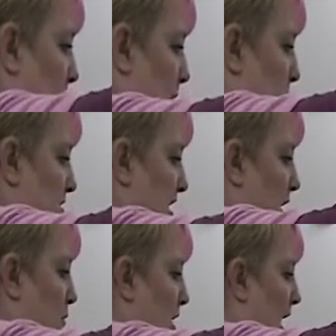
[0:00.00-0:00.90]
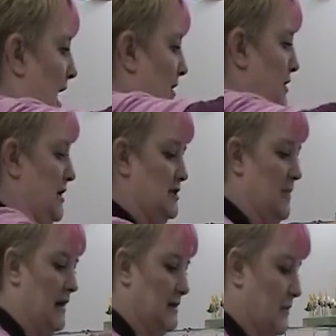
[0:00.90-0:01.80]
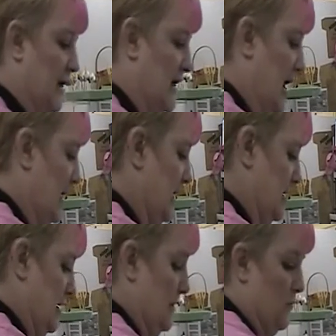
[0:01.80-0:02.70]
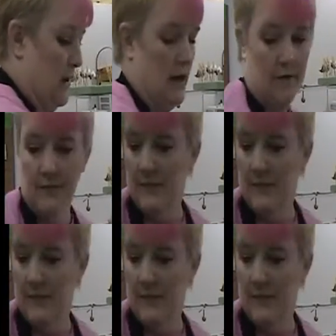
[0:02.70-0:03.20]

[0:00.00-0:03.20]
people say, well, how do you expect them to cut it? Well,